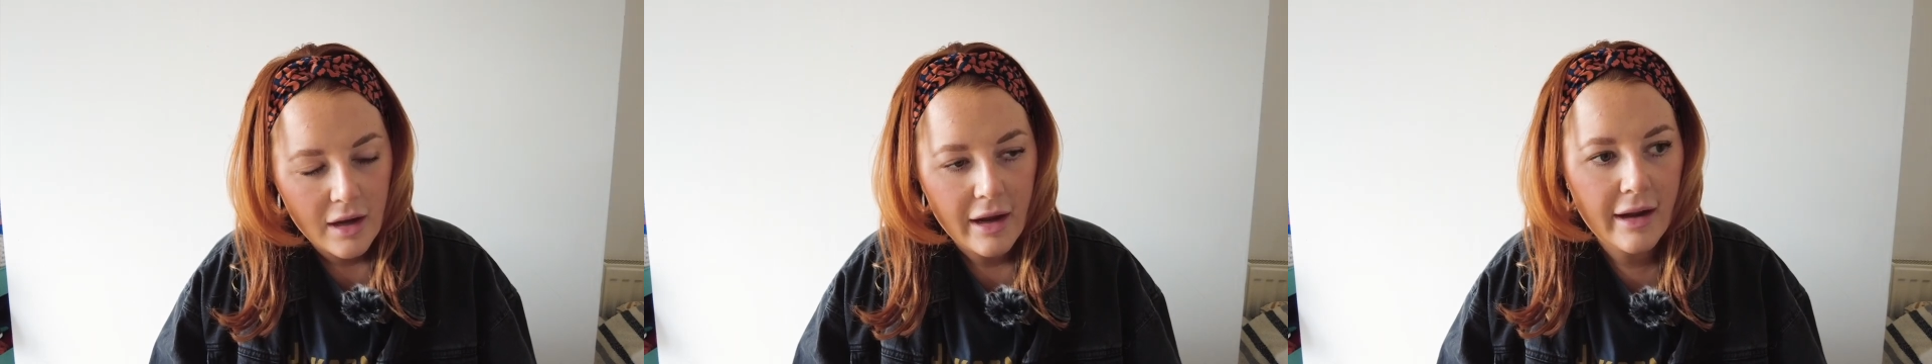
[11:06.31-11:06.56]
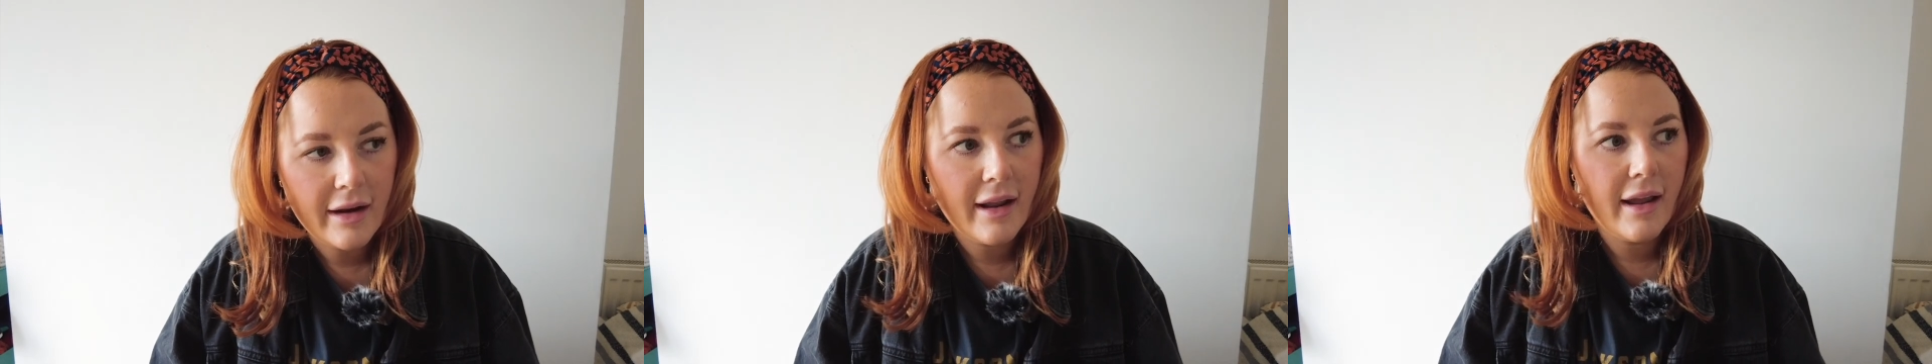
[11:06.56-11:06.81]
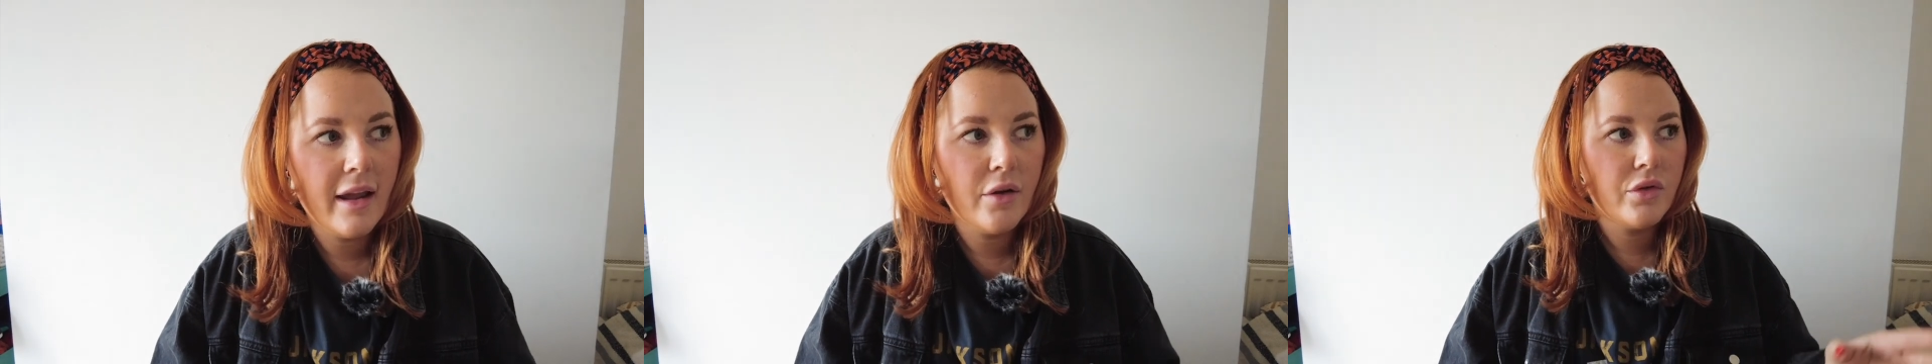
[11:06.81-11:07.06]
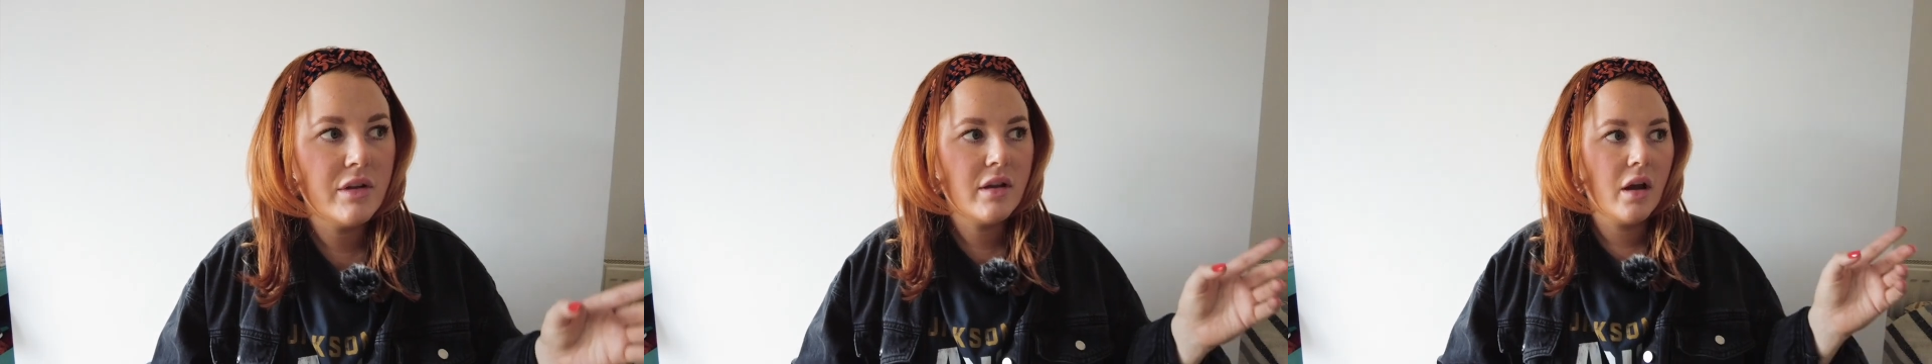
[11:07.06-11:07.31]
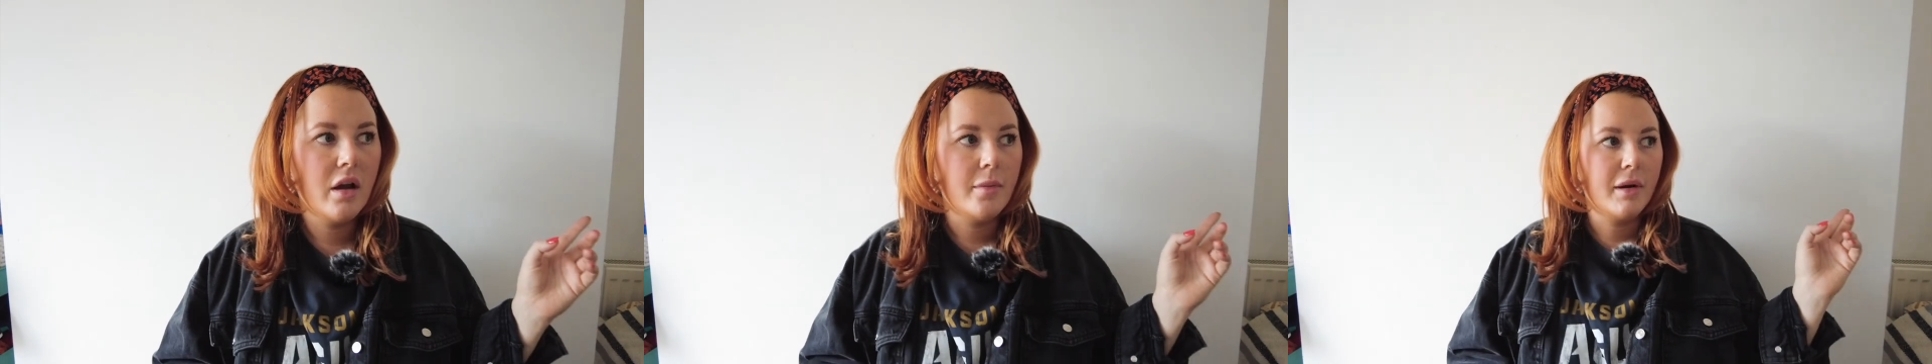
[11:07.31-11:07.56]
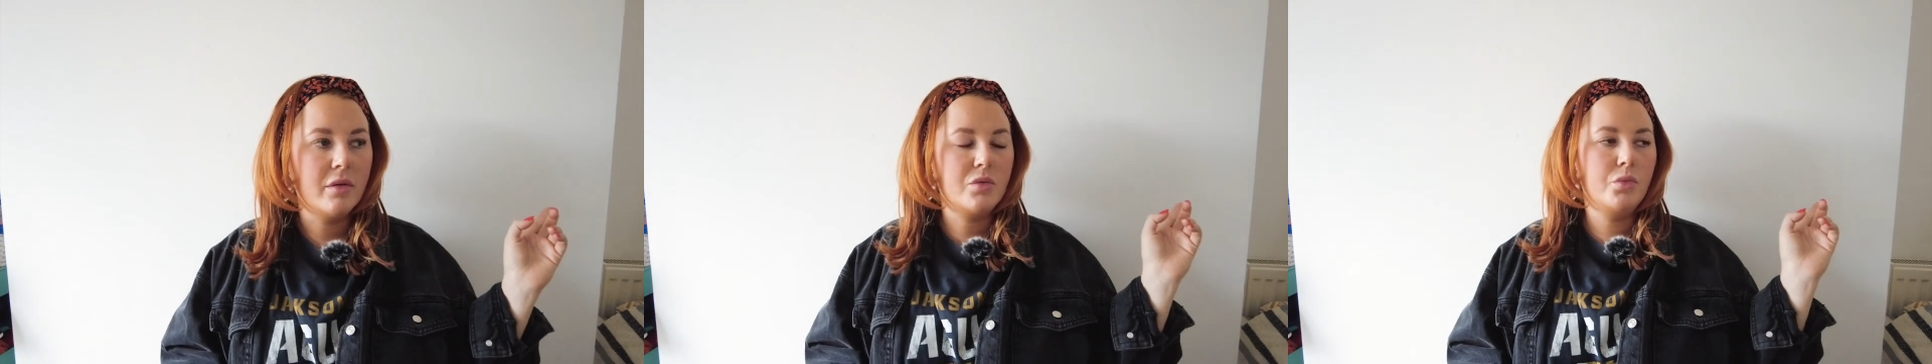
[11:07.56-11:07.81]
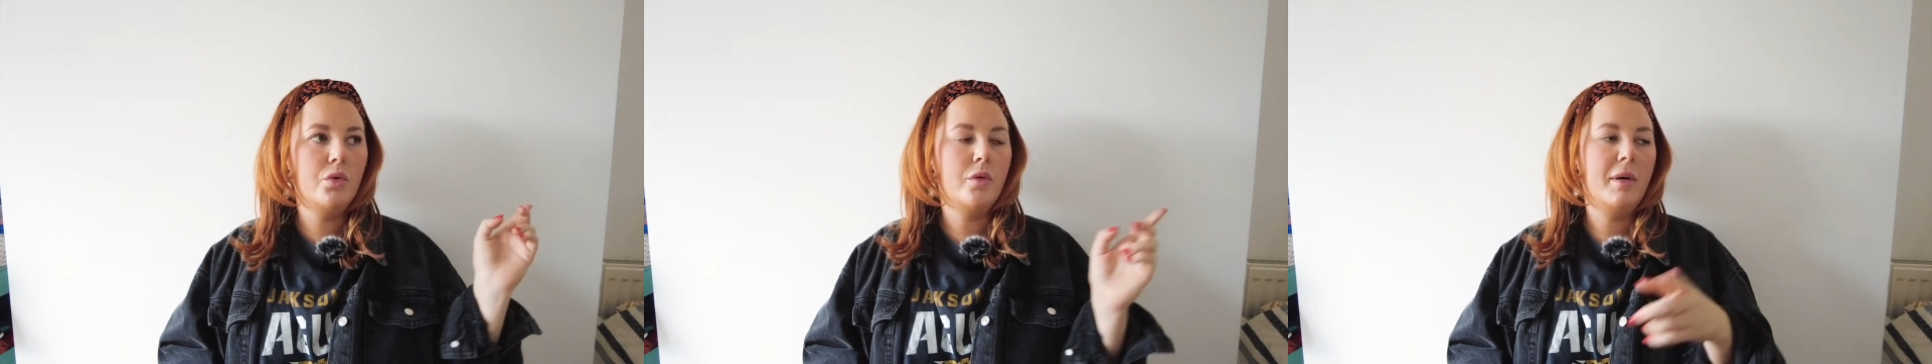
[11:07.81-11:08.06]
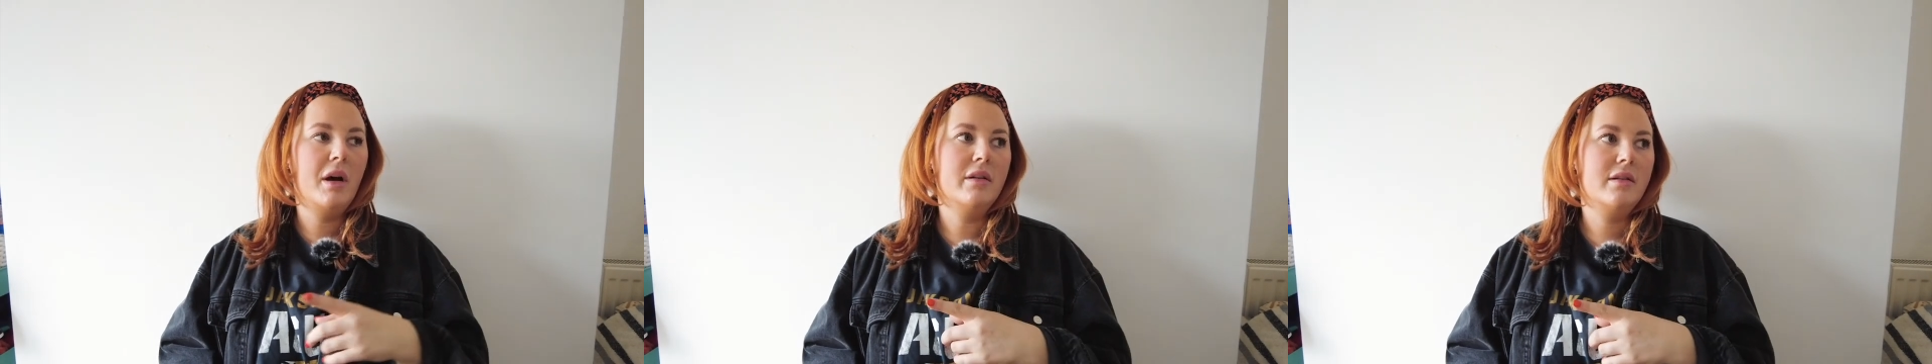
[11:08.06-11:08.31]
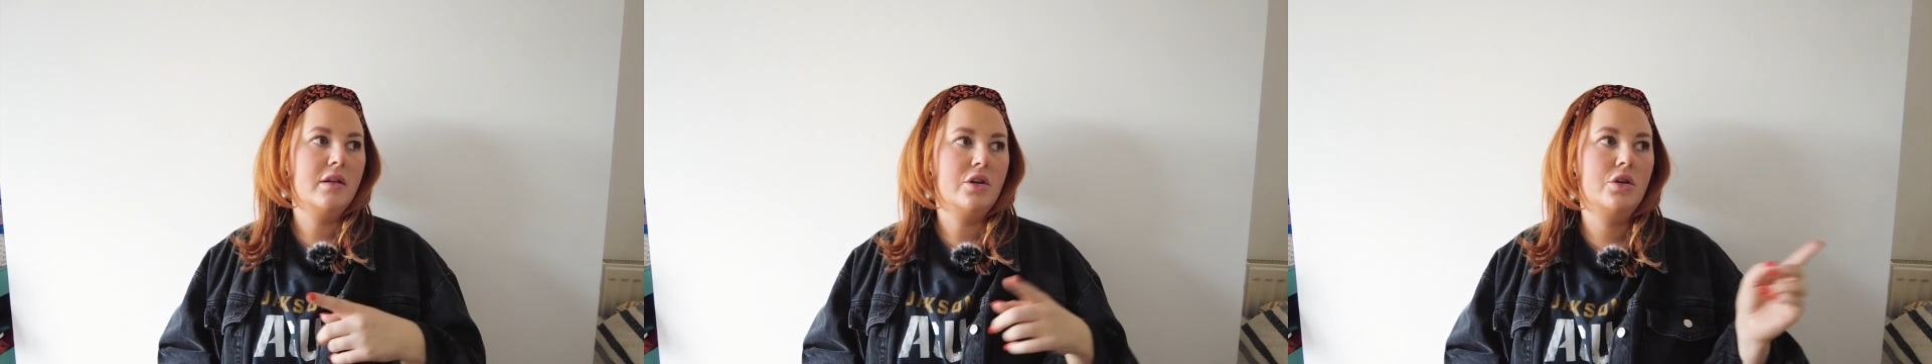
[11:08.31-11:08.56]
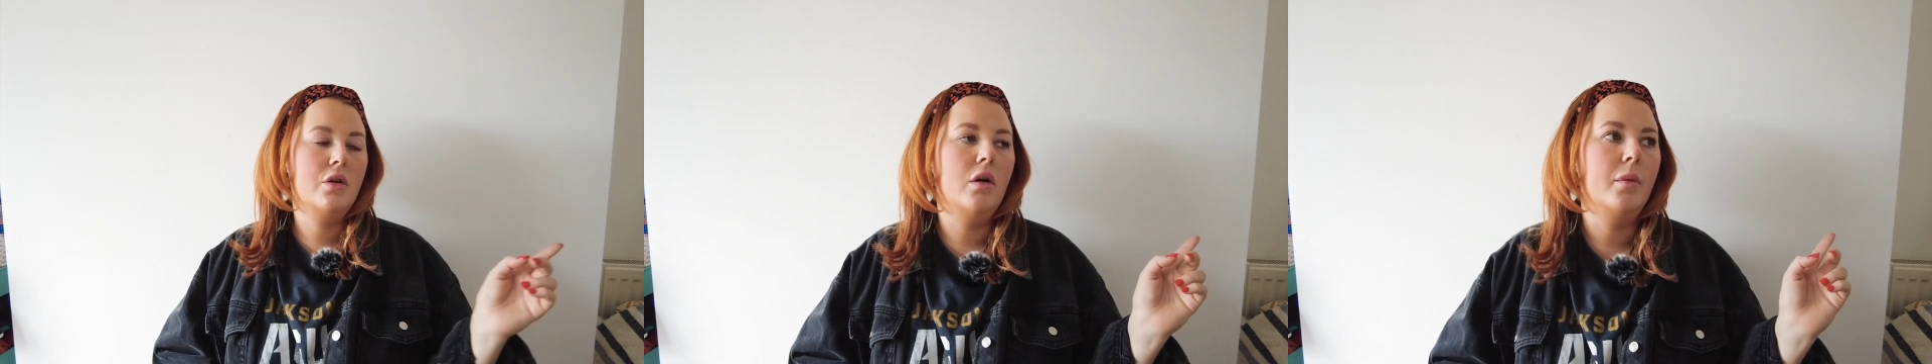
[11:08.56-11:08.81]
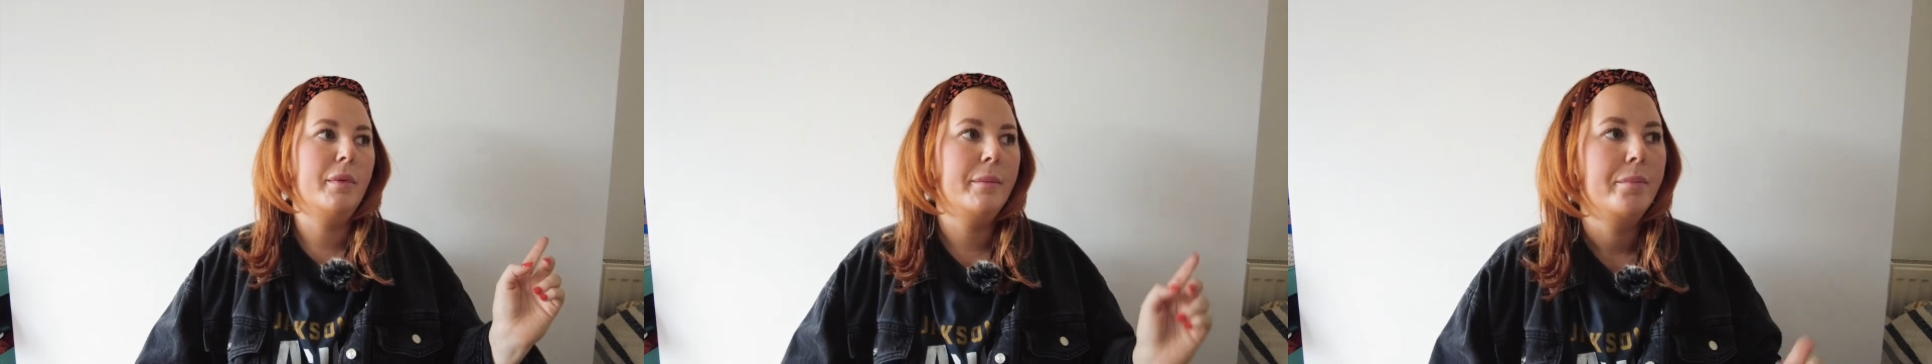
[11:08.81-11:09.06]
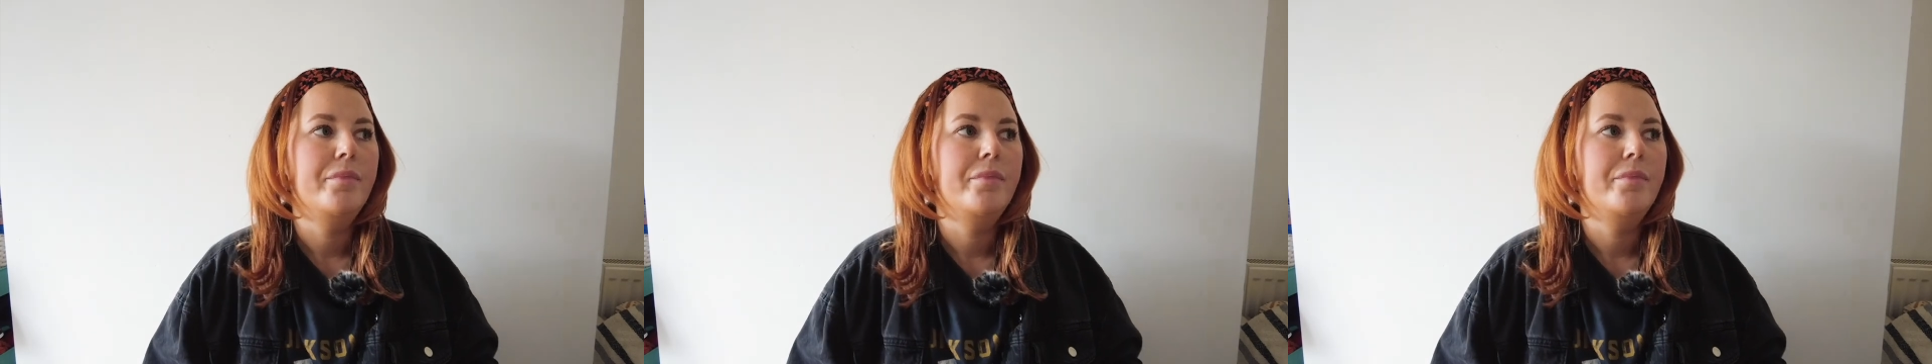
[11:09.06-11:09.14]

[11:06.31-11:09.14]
And every time I would walk past this shop,